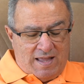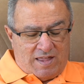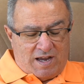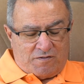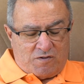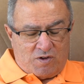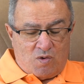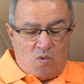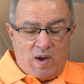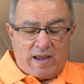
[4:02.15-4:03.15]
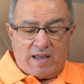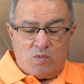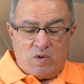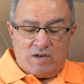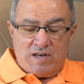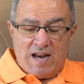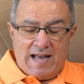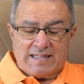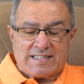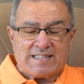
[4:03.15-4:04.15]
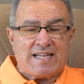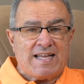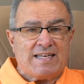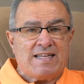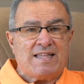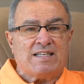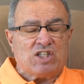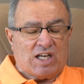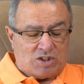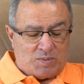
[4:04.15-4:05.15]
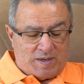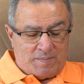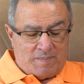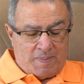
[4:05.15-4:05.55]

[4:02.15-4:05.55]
Therefore, the wicked will not stand in the judgment,